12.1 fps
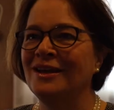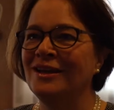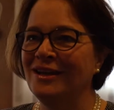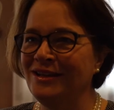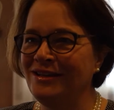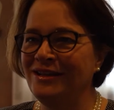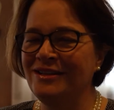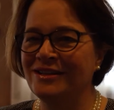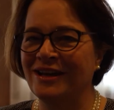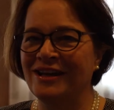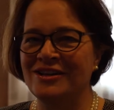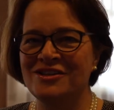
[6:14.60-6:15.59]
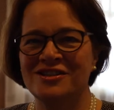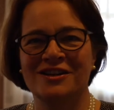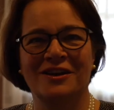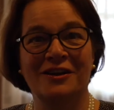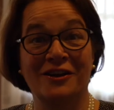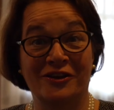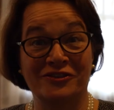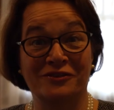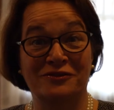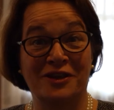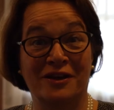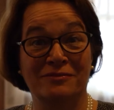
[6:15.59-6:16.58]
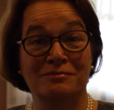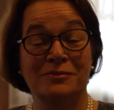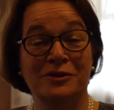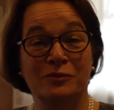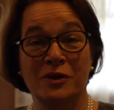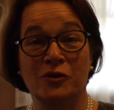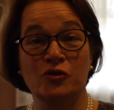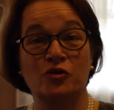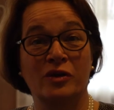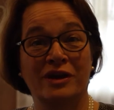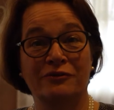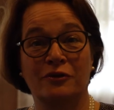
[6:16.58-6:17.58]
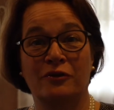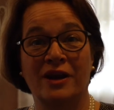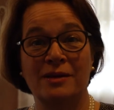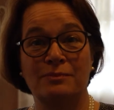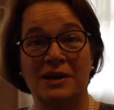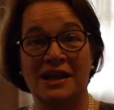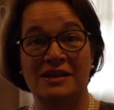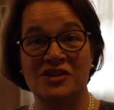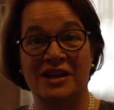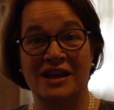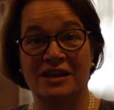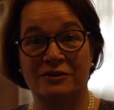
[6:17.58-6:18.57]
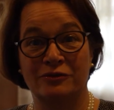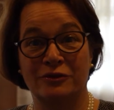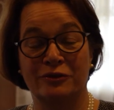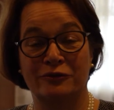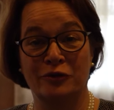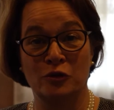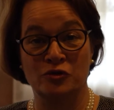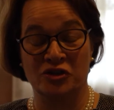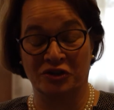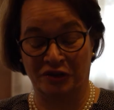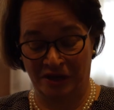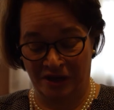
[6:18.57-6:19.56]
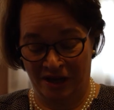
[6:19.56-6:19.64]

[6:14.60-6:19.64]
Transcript: Indeed, Kees, a lot of done, but we also have great plans ahead for the future.